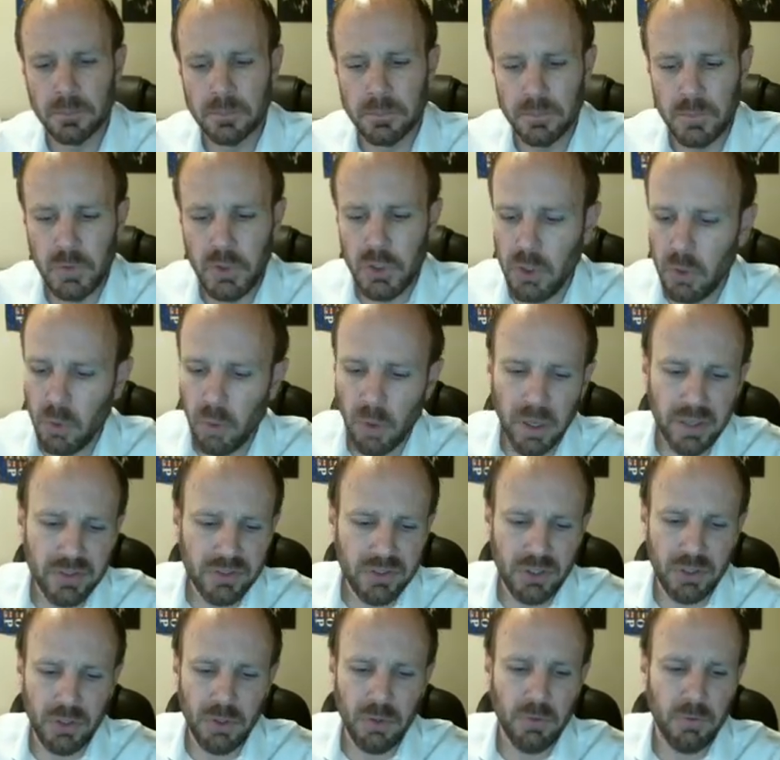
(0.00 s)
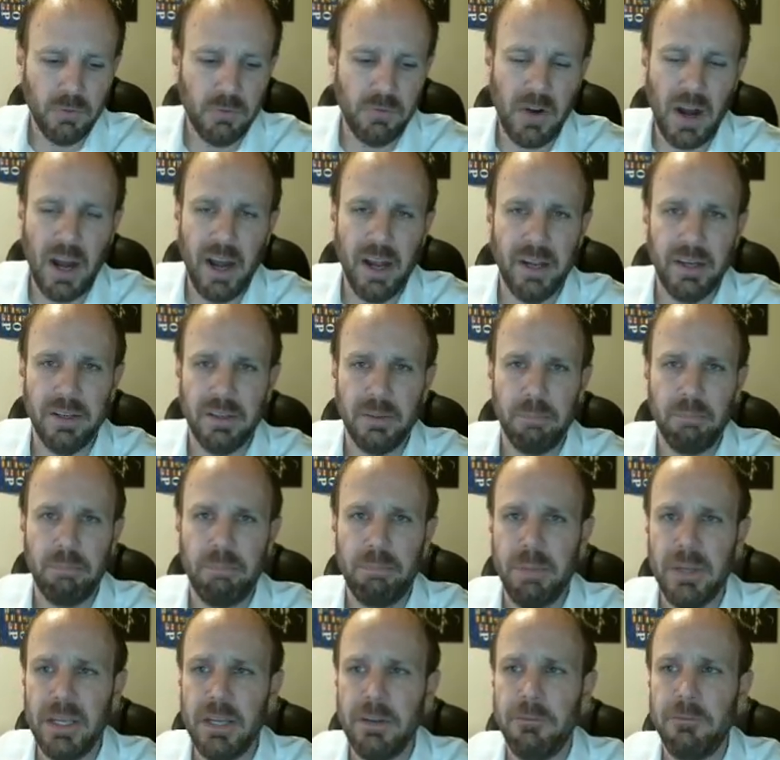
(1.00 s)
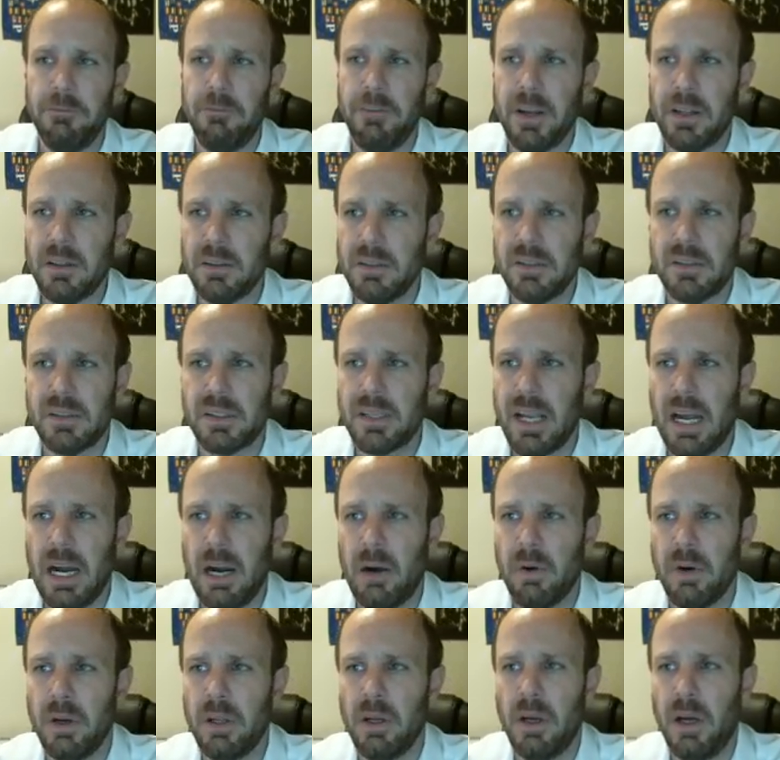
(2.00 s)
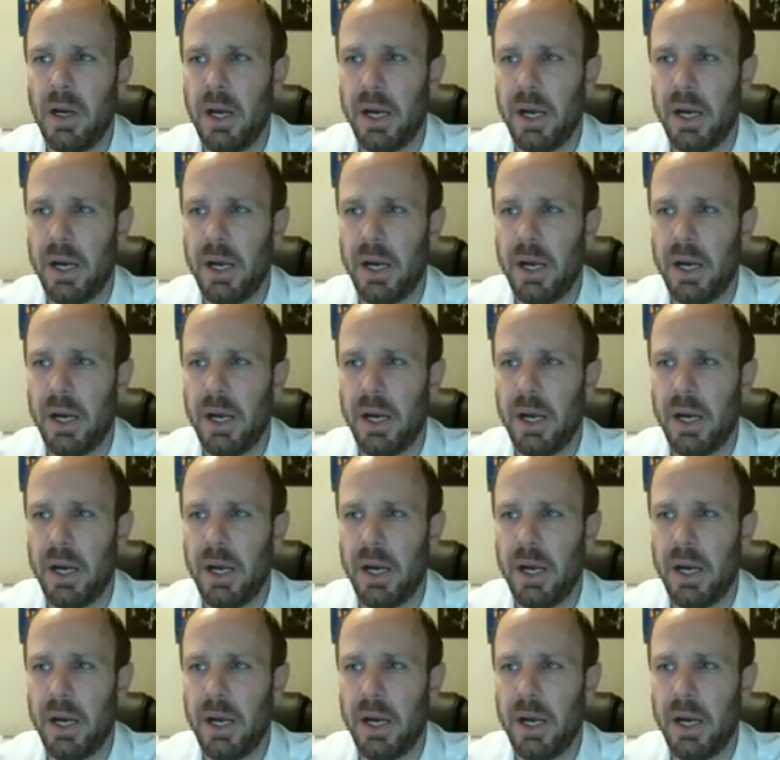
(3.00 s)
You want to? Fine. Be a feckless coward.